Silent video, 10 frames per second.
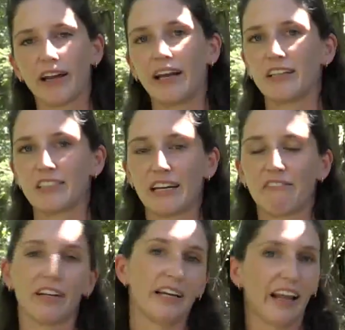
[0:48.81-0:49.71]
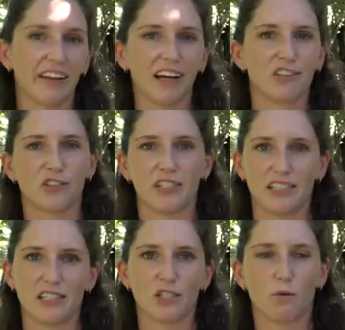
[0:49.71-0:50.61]
and even in other countries
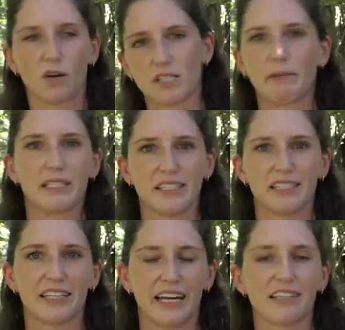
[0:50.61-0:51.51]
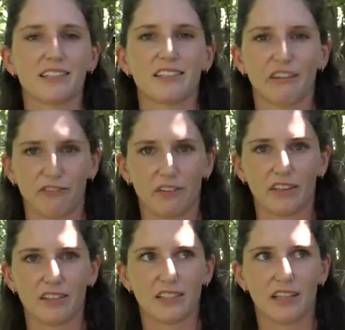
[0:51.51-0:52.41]
as to what species get
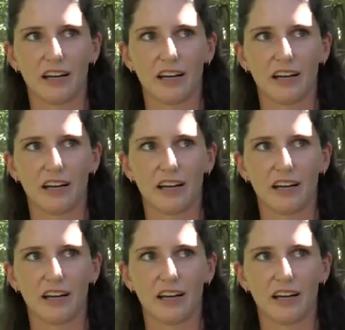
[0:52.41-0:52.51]
different